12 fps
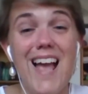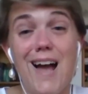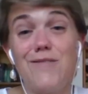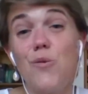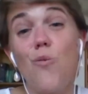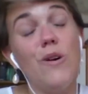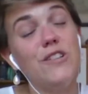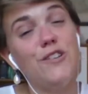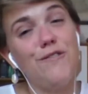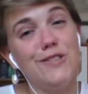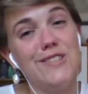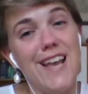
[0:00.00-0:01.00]
Have a
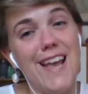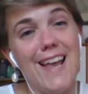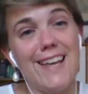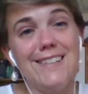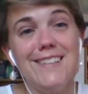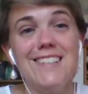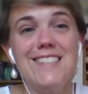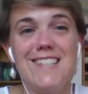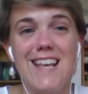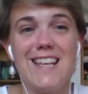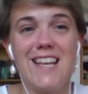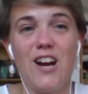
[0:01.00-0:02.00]
wonderful day.
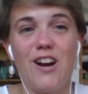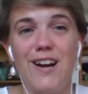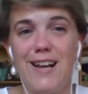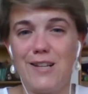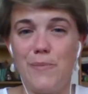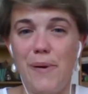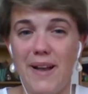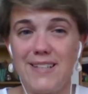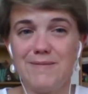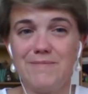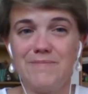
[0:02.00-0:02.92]
Take care and goodbye.